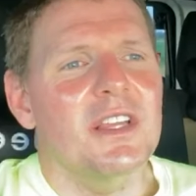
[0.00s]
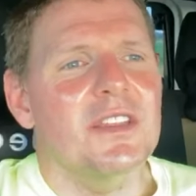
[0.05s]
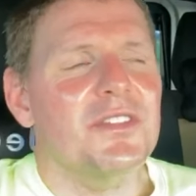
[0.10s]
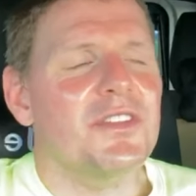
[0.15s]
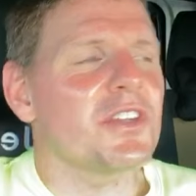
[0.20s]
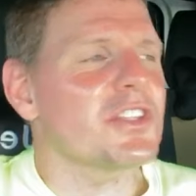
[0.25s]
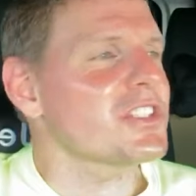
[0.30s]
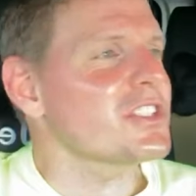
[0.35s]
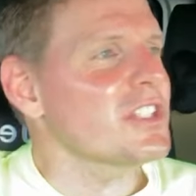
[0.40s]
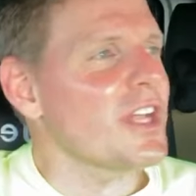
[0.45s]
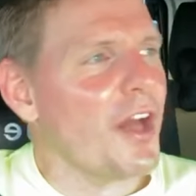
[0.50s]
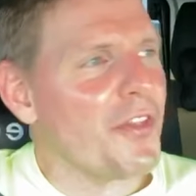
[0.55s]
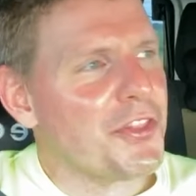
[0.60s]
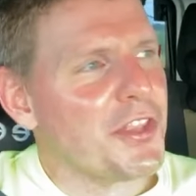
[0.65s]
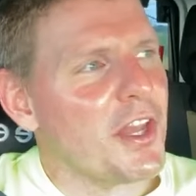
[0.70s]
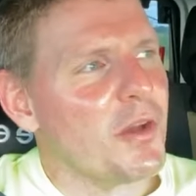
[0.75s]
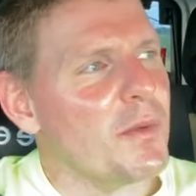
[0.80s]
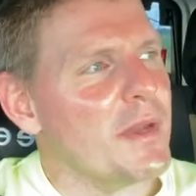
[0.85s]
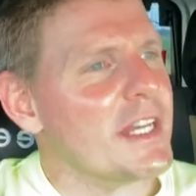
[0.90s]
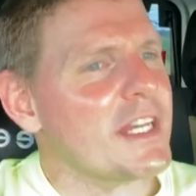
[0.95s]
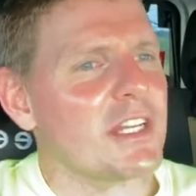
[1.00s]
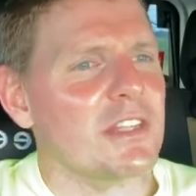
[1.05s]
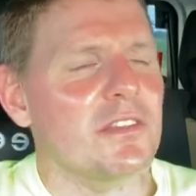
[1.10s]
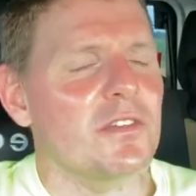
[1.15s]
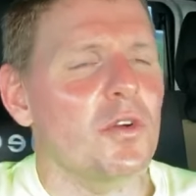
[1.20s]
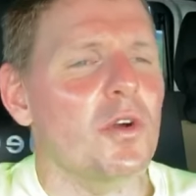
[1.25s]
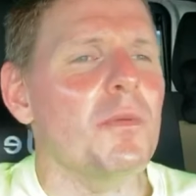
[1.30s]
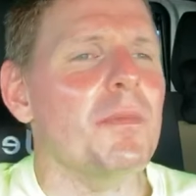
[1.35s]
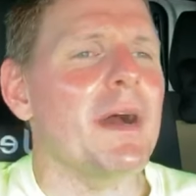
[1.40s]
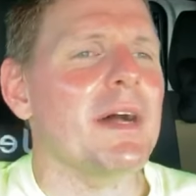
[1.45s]
There's nothing we can
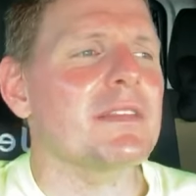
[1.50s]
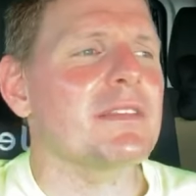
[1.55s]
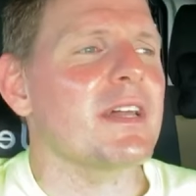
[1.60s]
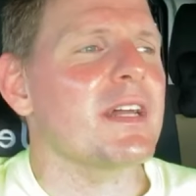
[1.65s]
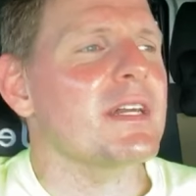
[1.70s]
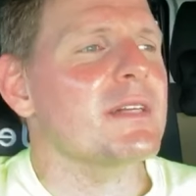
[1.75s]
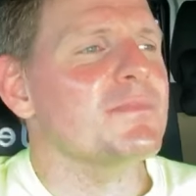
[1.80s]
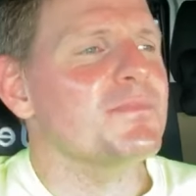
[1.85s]
do about that.